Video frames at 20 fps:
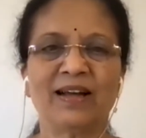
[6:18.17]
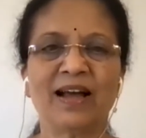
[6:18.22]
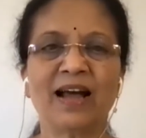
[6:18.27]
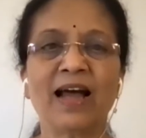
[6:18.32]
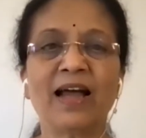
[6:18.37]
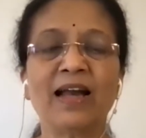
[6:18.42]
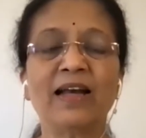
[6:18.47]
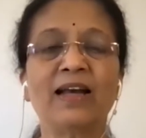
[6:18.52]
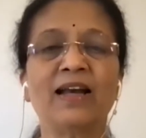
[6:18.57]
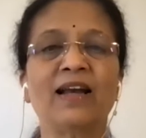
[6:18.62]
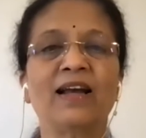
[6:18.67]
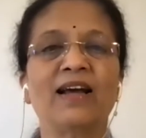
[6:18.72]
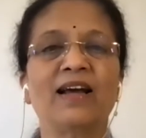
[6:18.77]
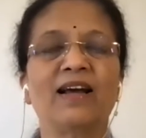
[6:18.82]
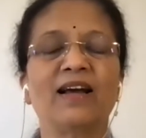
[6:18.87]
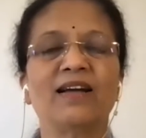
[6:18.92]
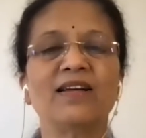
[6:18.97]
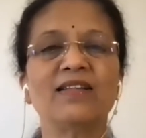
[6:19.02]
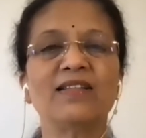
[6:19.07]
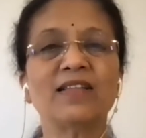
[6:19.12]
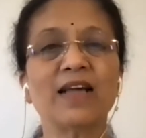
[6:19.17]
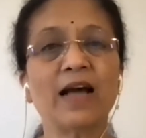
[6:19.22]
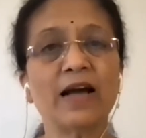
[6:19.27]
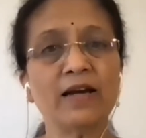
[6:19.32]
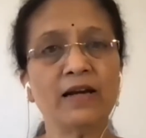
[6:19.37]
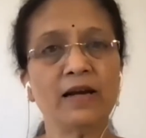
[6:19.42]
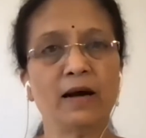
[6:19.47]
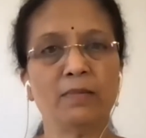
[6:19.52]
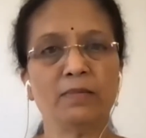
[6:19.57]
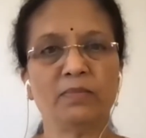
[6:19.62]
and
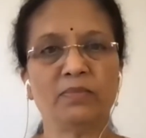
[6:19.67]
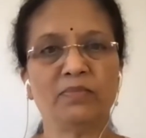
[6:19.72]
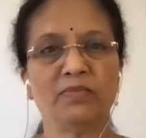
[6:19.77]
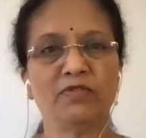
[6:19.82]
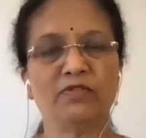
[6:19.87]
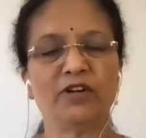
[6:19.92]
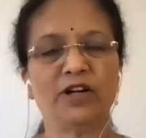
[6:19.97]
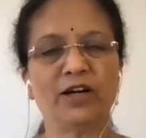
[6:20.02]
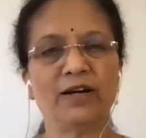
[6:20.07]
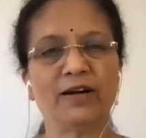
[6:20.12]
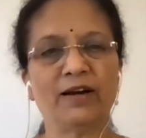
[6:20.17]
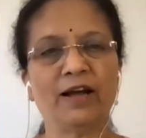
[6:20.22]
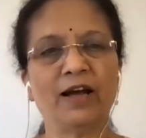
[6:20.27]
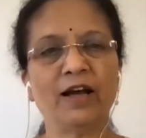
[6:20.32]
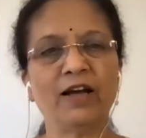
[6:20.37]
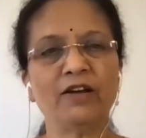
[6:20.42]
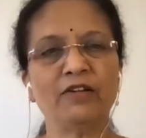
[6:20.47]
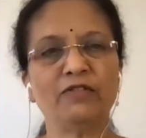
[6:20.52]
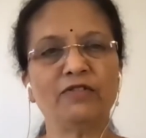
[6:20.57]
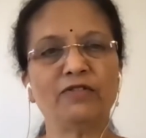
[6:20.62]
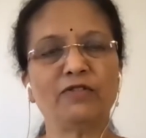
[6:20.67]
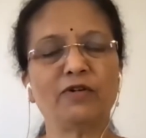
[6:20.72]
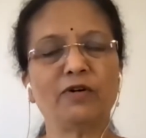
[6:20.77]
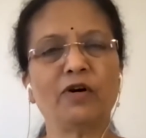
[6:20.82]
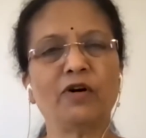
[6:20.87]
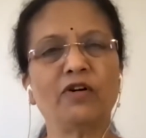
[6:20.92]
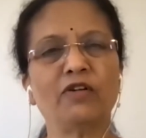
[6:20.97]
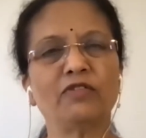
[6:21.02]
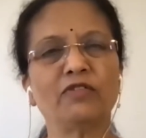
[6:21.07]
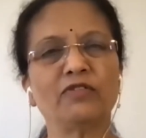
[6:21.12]
sign up for a life
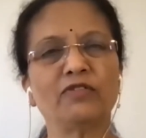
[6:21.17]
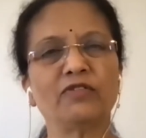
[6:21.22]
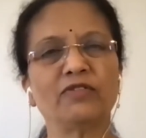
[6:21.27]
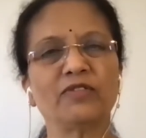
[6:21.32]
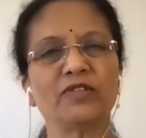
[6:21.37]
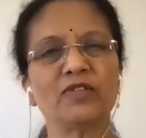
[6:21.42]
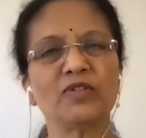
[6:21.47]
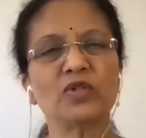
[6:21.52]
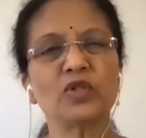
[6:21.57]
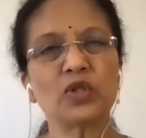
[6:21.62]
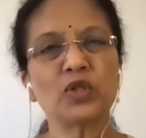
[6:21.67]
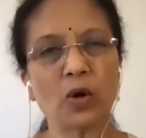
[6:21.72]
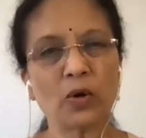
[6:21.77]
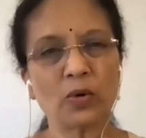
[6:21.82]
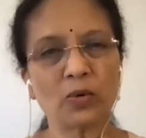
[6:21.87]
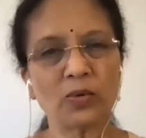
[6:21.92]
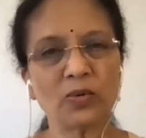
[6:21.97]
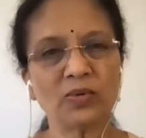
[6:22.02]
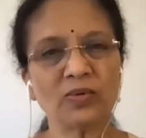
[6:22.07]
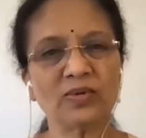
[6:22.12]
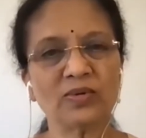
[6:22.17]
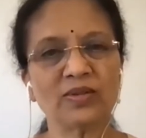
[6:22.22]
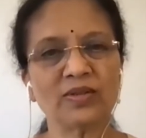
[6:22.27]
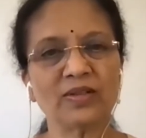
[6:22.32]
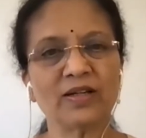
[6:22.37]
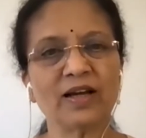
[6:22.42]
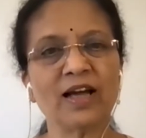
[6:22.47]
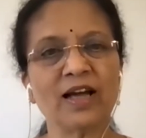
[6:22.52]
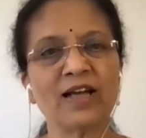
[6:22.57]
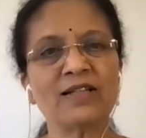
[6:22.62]
of sorrow
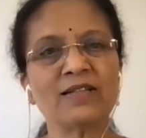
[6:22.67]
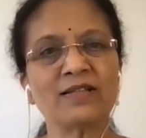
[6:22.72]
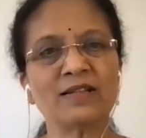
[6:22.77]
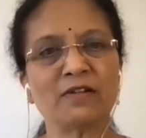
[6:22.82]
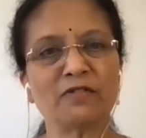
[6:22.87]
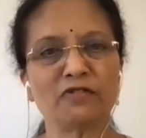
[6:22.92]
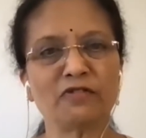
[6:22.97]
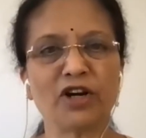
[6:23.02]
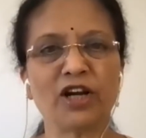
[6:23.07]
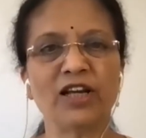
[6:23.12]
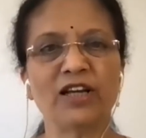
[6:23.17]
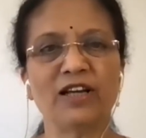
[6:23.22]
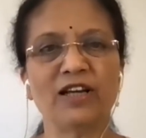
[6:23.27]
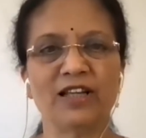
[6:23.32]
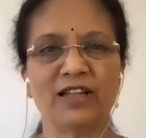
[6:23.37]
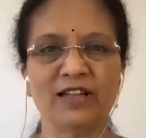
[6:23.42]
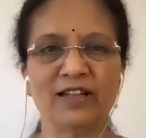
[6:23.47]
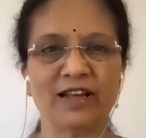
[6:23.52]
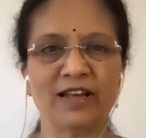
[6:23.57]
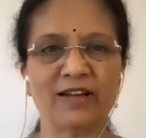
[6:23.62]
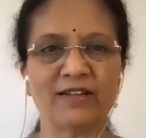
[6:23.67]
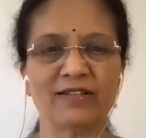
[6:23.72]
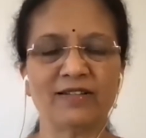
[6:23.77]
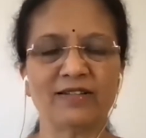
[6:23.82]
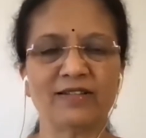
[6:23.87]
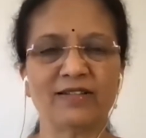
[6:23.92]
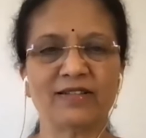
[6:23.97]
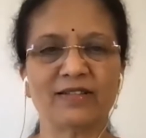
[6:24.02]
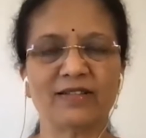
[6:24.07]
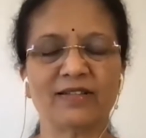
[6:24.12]
and suffering in the end.
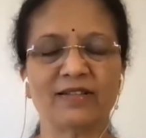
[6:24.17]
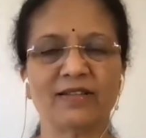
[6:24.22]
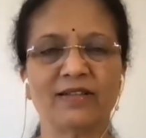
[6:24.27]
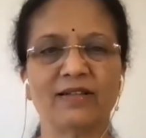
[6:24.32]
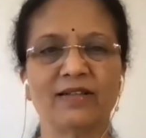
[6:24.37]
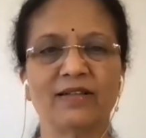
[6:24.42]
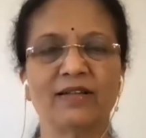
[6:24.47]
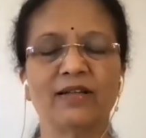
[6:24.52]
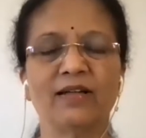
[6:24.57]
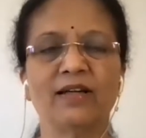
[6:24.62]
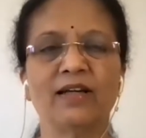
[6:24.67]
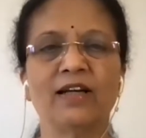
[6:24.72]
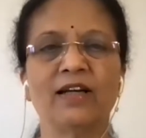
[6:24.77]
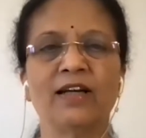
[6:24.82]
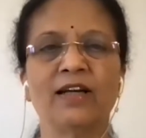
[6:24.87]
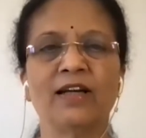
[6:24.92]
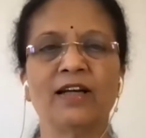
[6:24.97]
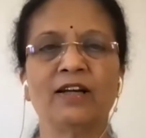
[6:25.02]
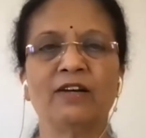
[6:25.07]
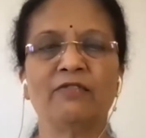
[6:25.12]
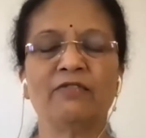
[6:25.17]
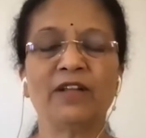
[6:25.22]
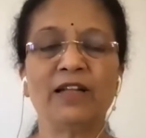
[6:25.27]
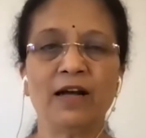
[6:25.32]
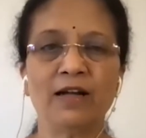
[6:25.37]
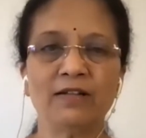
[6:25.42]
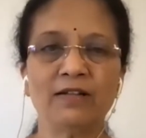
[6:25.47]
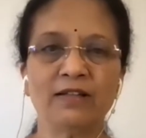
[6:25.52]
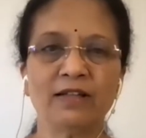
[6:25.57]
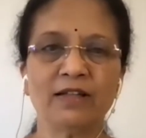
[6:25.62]

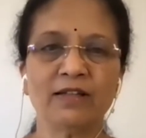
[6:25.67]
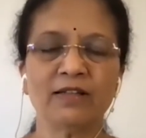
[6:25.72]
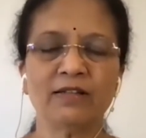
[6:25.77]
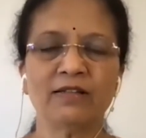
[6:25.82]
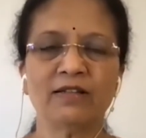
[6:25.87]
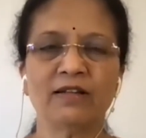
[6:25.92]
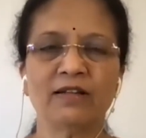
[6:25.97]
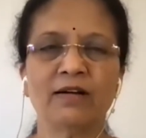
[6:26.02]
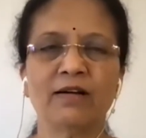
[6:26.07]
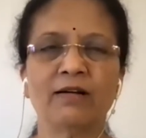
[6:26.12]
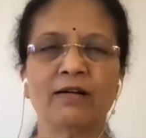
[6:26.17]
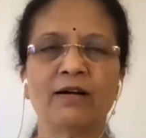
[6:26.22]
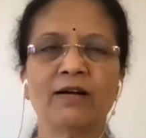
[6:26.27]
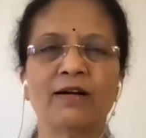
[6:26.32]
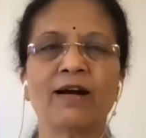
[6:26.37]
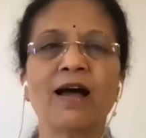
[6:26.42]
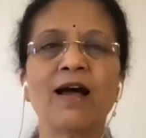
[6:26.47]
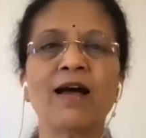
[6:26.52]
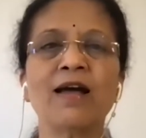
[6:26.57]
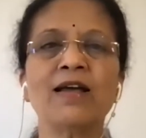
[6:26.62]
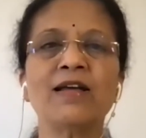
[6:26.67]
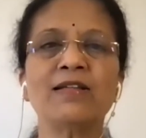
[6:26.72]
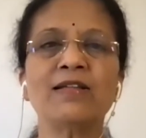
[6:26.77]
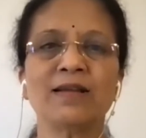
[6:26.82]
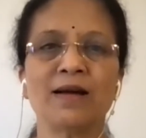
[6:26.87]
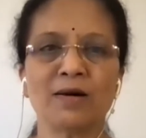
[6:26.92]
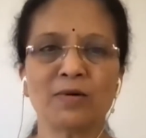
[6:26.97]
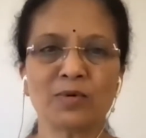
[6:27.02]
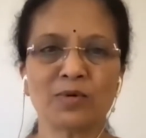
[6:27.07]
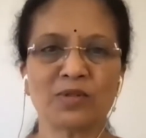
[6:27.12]
Vedanta cries
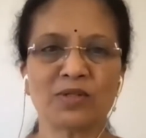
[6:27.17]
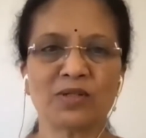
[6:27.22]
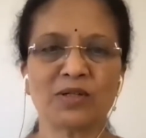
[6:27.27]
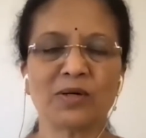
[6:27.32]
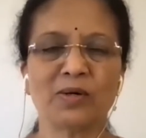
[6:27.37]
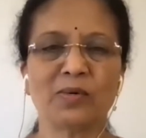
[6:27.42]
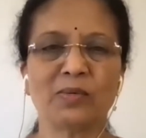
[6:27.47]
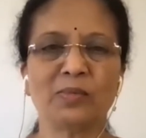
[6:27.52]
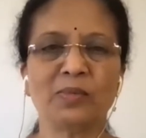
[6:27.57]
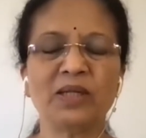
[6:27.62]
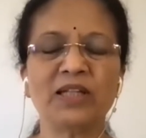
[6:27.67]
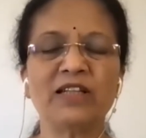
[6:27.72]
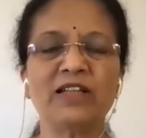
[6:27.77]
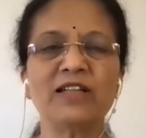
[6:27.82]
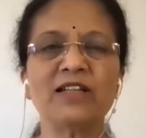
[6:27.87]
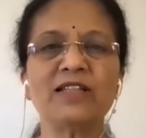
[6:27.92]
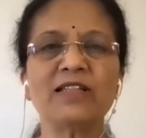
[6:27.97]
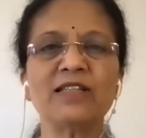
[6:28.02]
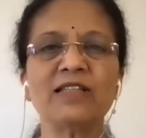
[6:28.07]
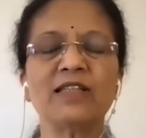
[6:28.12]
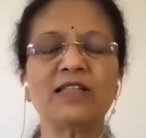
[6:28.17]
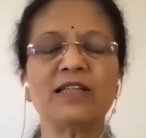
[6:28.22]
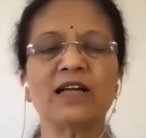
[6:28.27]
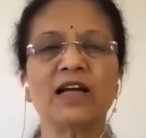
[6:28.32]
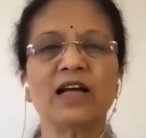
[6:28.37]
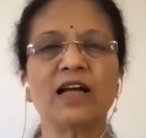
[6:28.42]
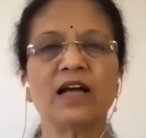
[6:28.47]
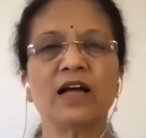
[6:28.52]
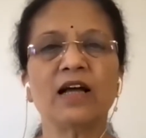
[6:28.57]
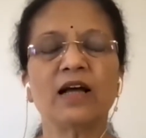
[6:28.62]
out with this
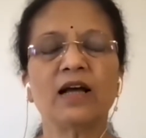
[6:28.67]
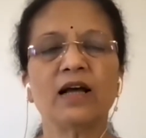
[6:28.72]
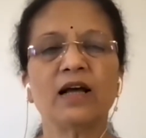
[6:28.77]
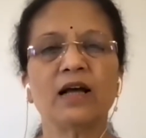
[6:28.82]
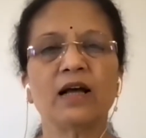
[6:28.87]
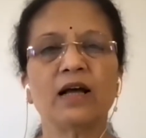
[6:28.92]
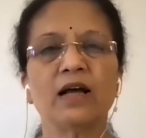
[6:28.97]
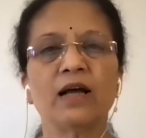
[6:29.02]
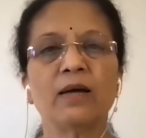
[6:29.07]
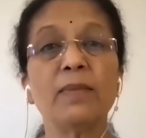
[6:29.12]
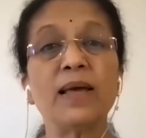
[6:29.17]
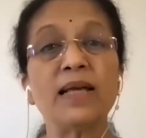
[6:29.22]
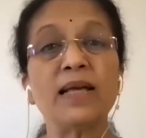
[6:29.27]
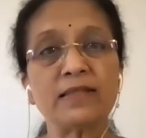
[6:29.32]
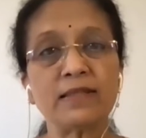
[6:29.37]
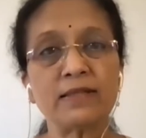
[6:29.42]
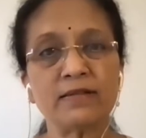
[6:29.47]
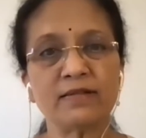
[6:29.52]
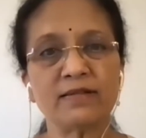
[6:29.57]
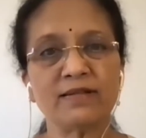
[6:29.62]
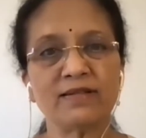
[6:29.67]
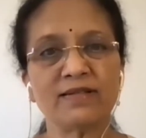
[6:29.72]
message